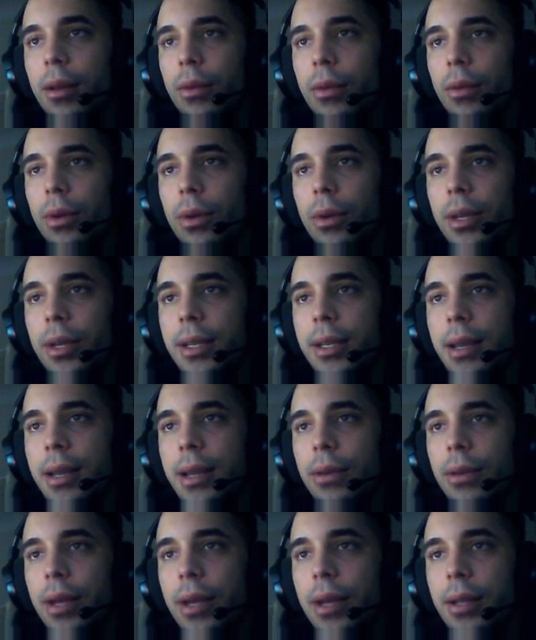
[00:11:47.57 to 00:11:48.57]
But this candle
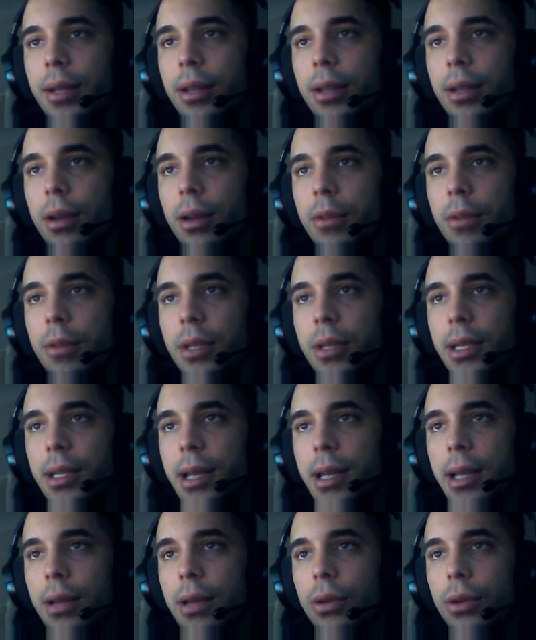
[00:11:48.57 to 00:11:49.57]
here is going to come to this
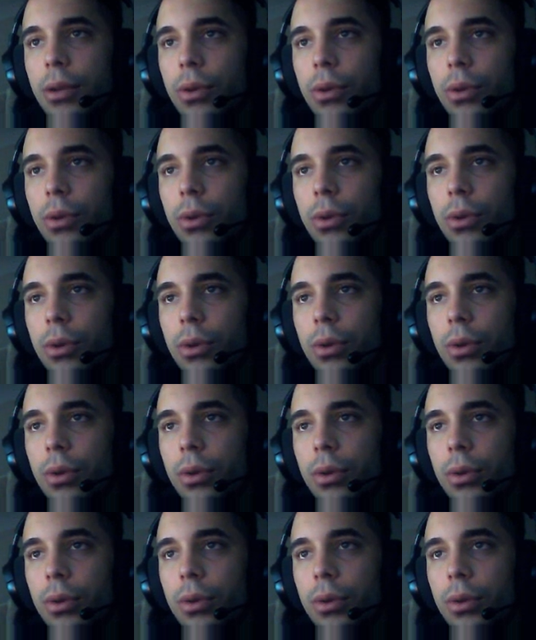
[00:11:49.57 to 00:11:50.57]
candle or
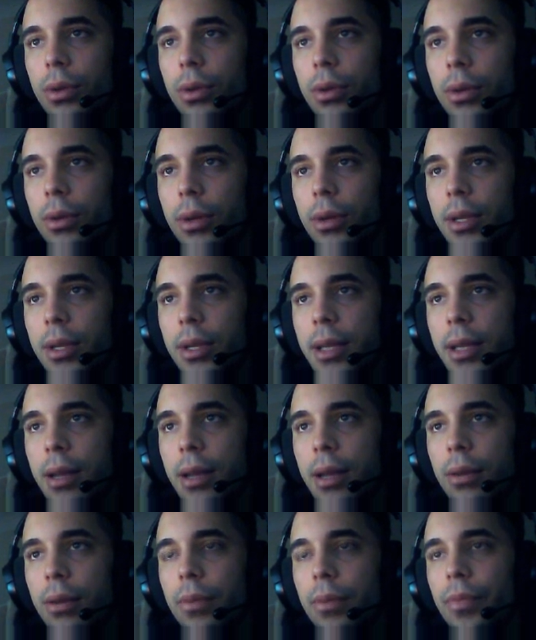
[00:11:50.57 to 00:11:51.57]
this
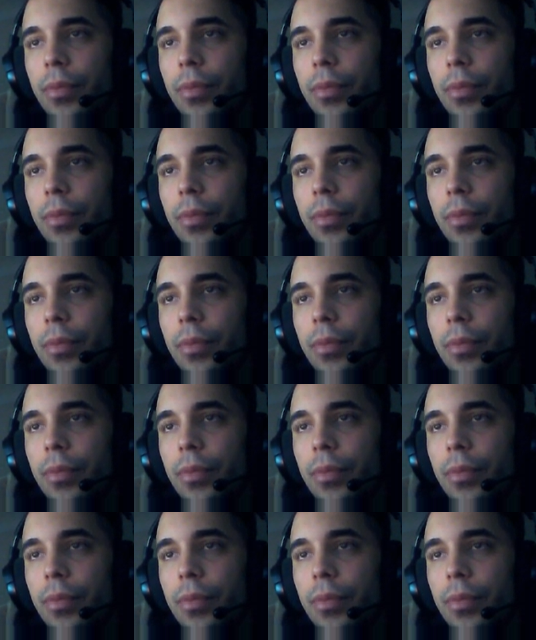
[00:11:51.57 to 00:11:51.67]
candle.